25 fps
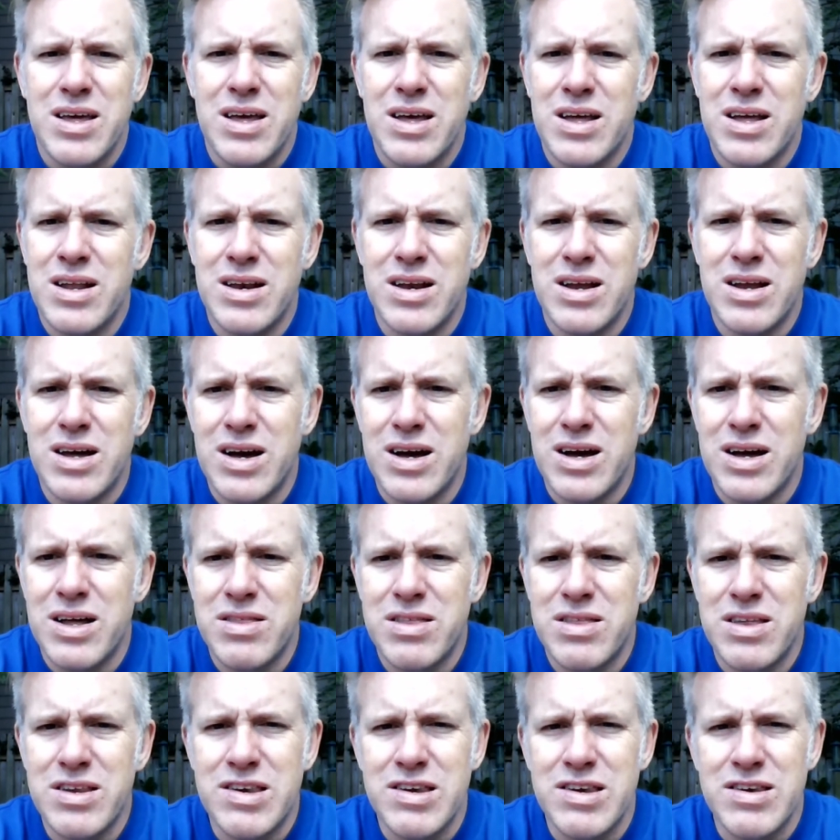And uh,
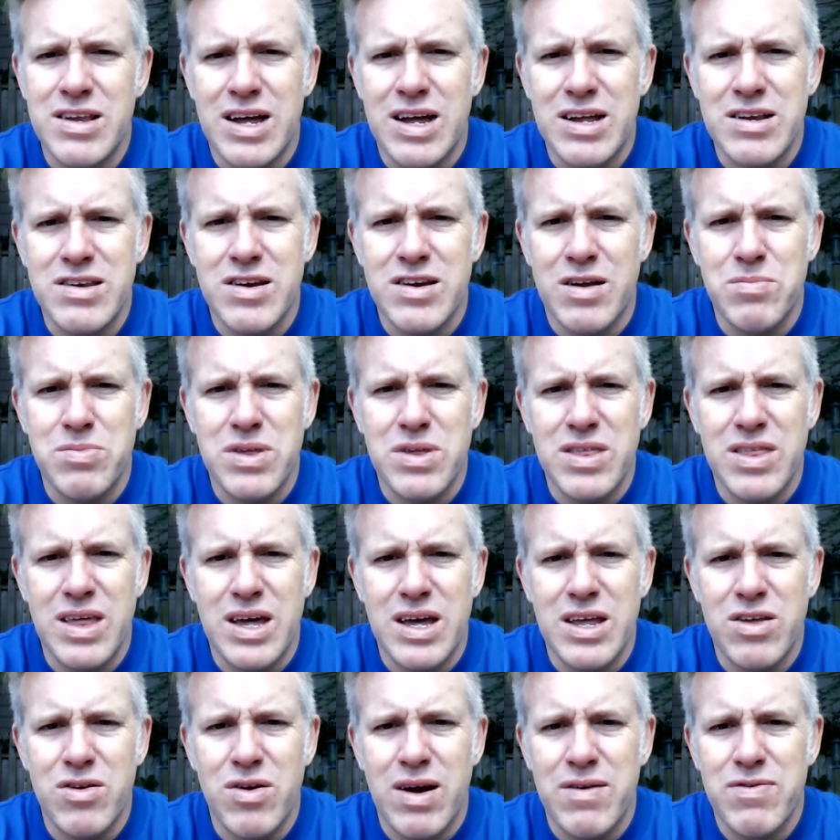this is not something
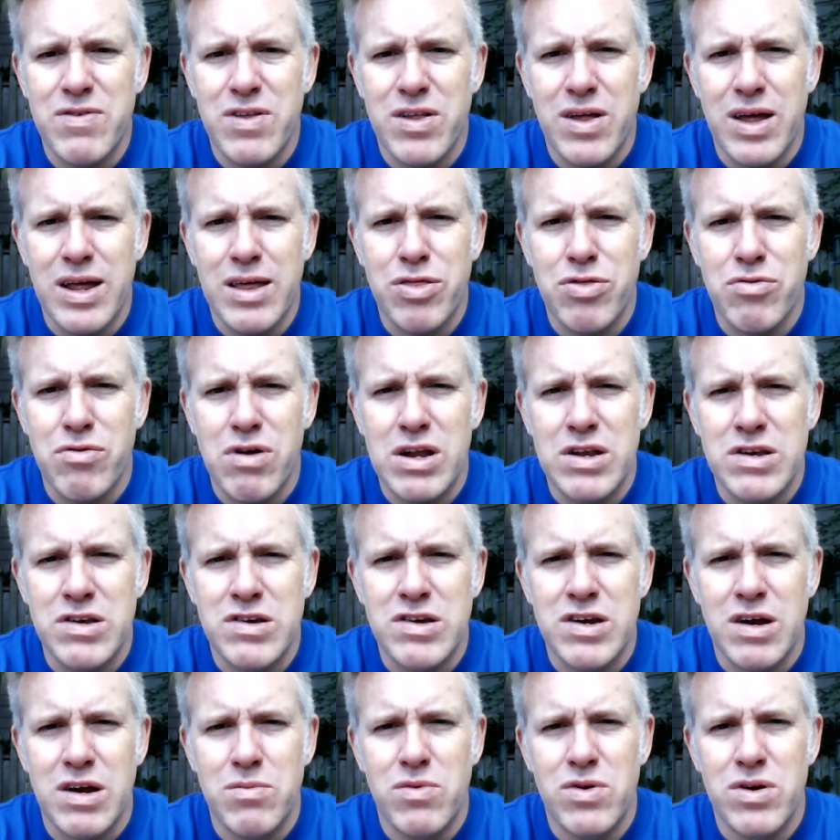that you have to, like, threaten
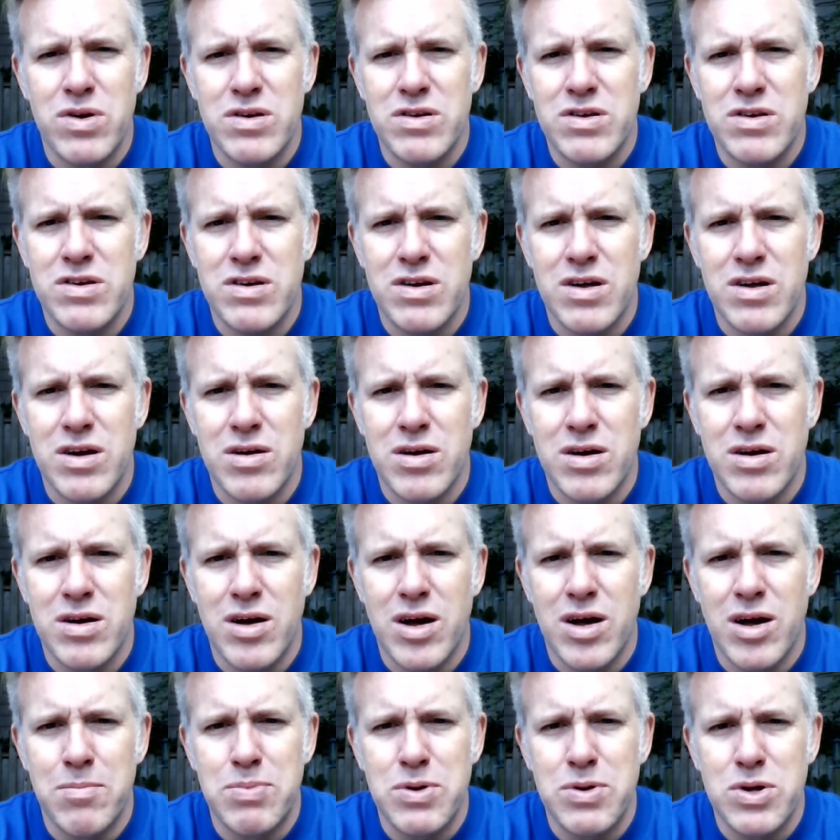someone's uh,
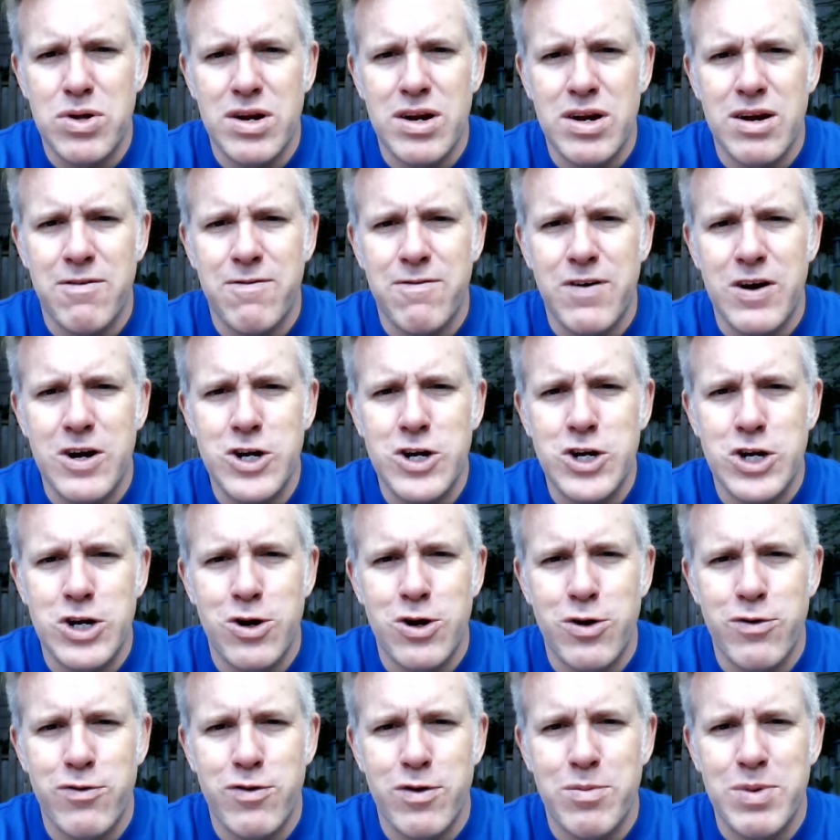ability to
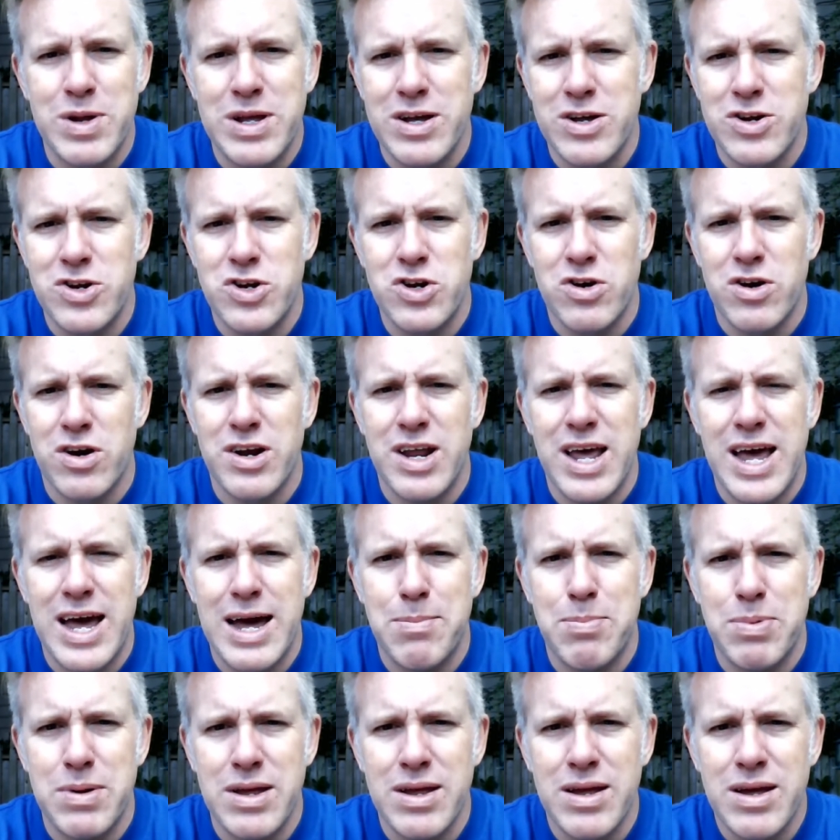function over because you're
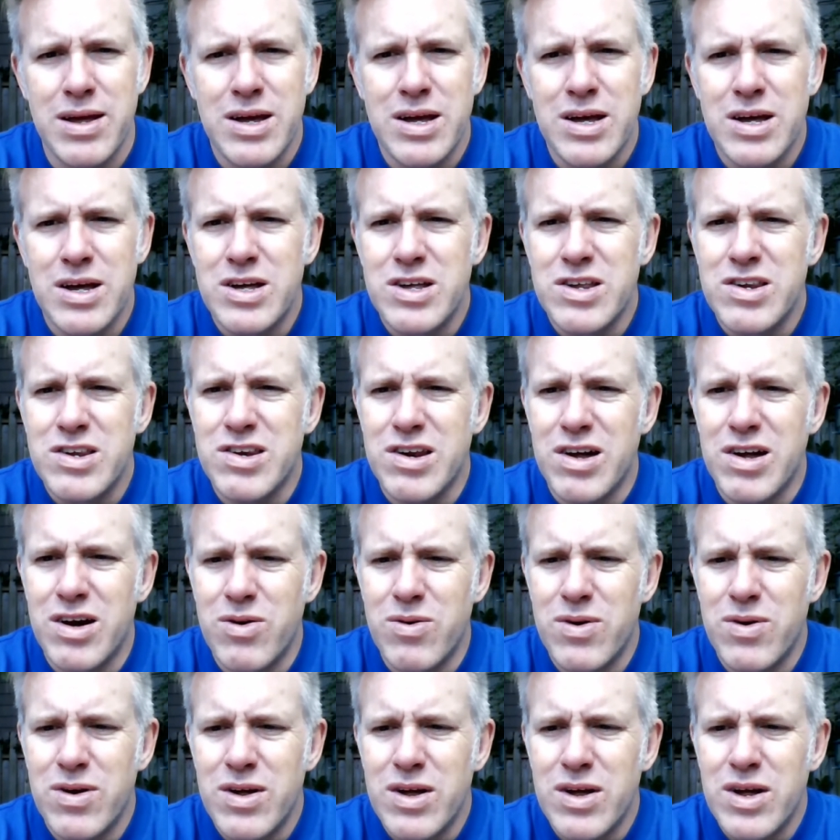unhappy.
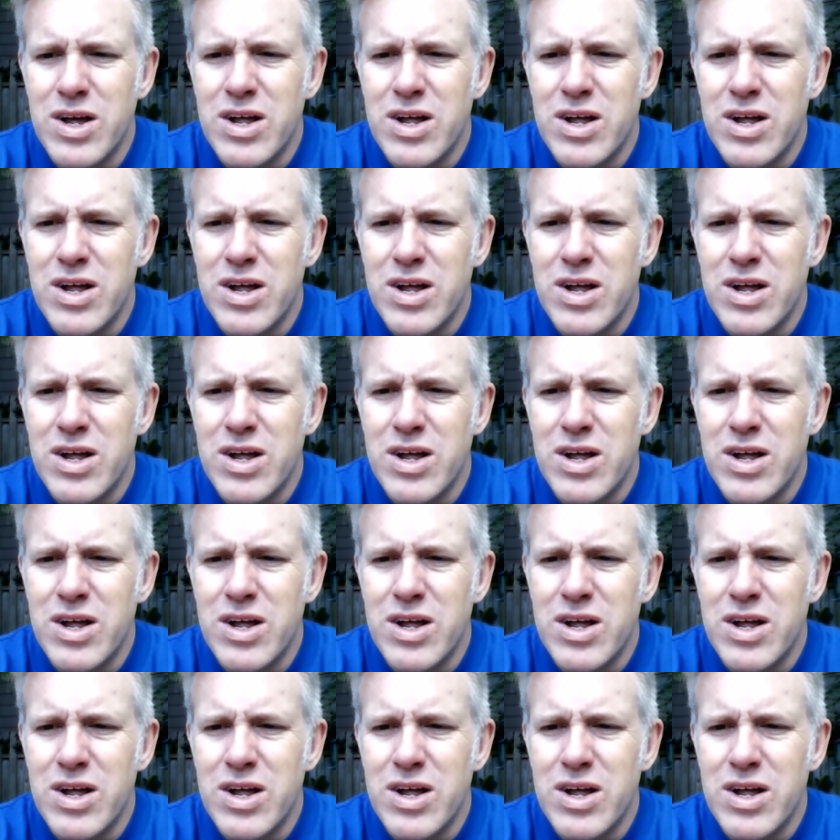So